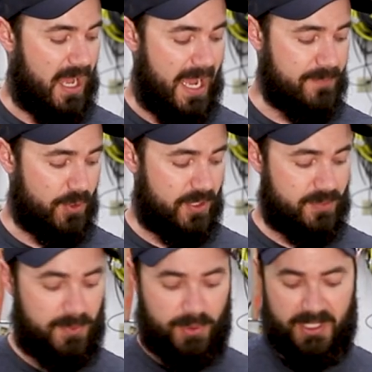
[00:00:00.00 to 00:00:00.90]
I'm going
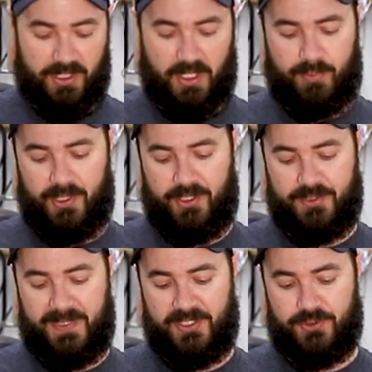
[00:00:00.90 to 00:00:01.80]
to be putting carburetor
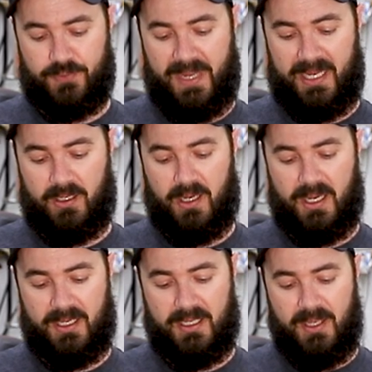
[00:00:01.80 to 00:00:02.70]
spacers back
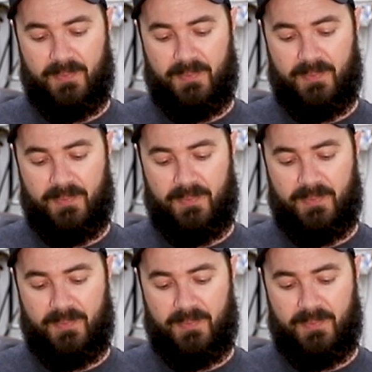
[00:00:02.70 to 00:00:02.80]
on,